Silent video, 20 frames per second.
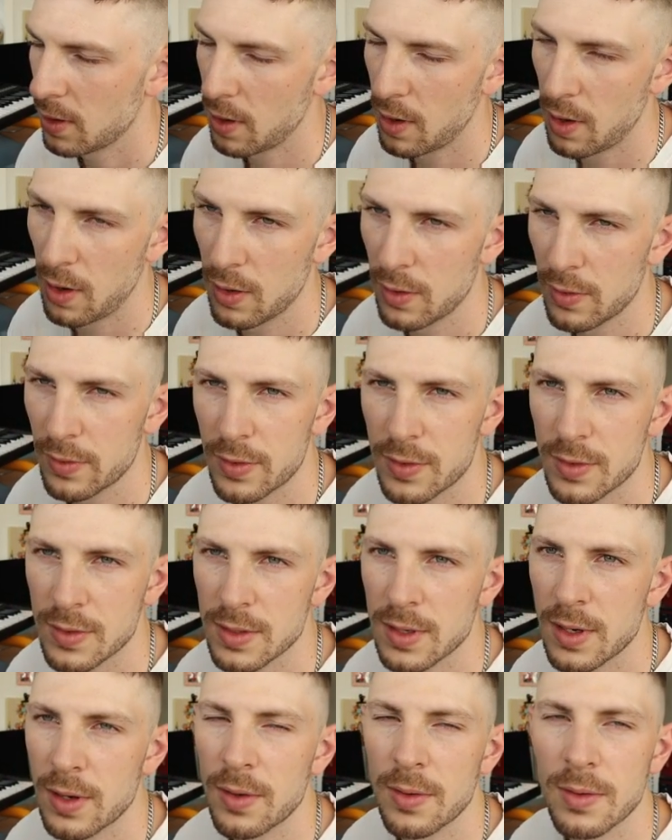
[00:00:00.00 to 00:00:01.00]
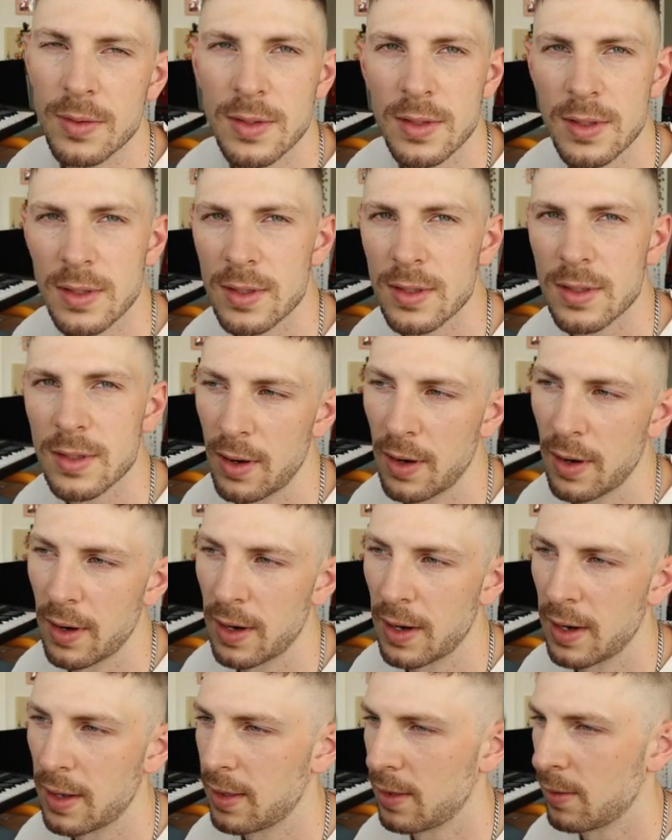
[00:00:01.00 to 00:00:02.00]
all of those notes are
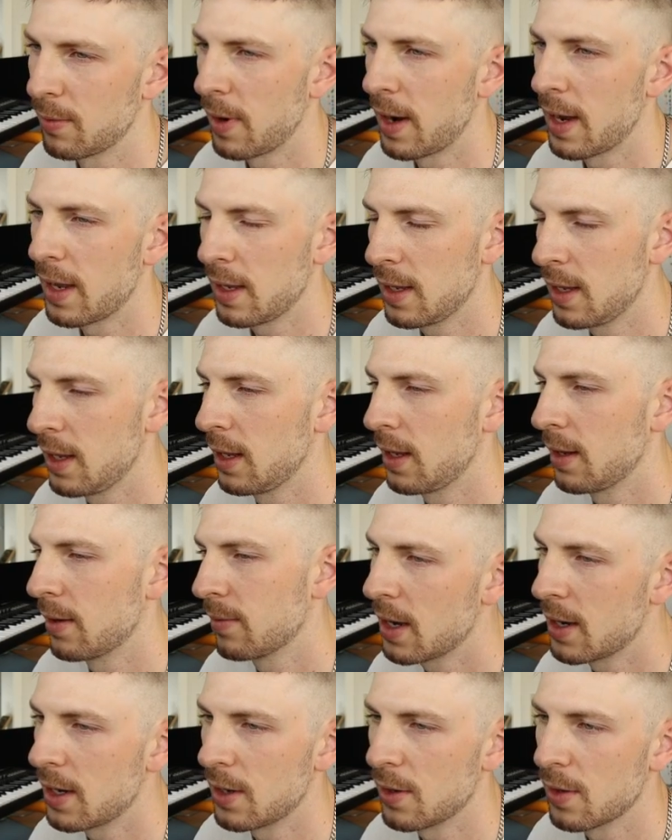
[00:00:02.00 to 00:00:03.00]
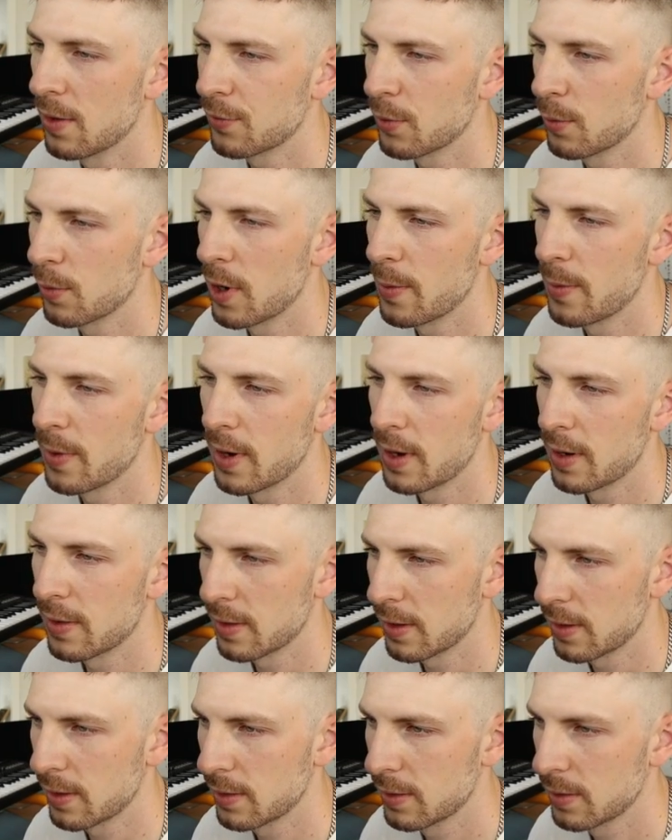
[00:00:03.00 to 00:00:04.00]
in the right key, and you don't have to worry about
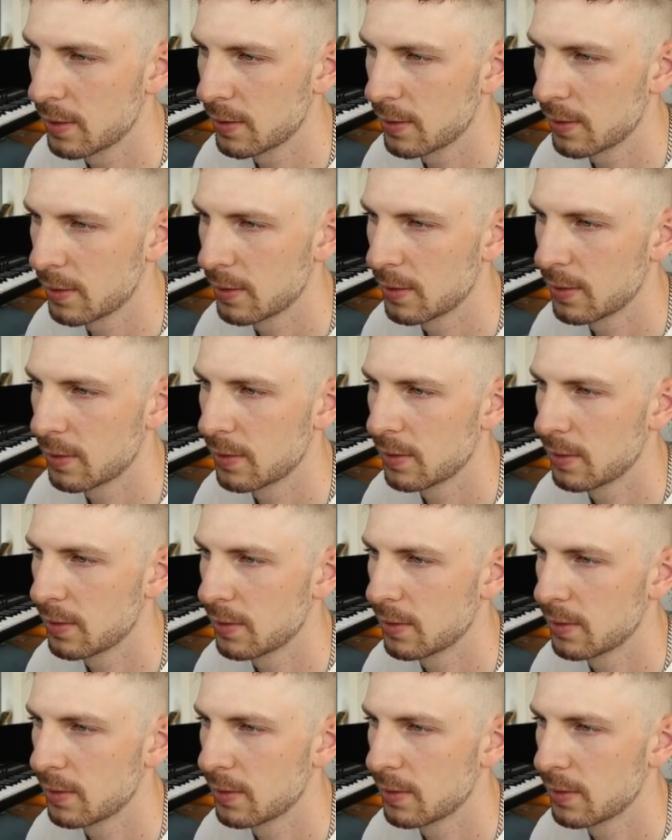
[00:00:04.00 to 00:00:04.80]
anything.